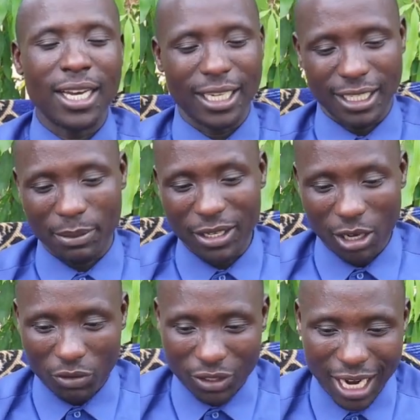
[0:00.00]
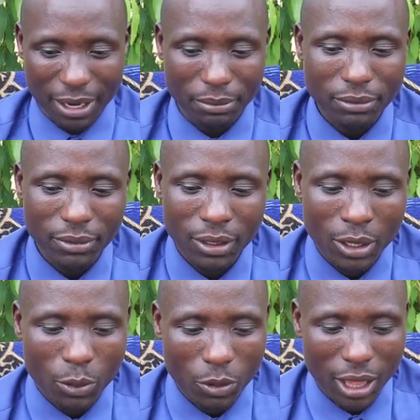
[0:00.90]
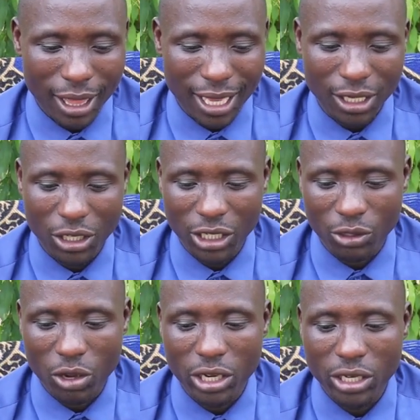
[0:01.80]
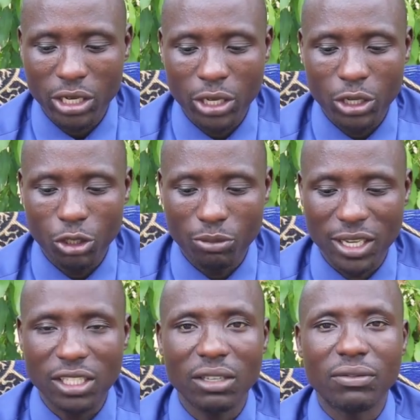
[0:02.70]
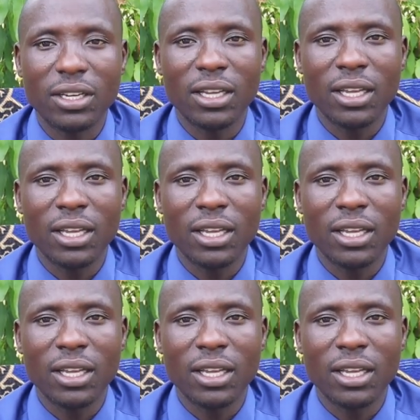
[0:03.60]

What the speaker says: It is a matter of time whether that is going to be achieved.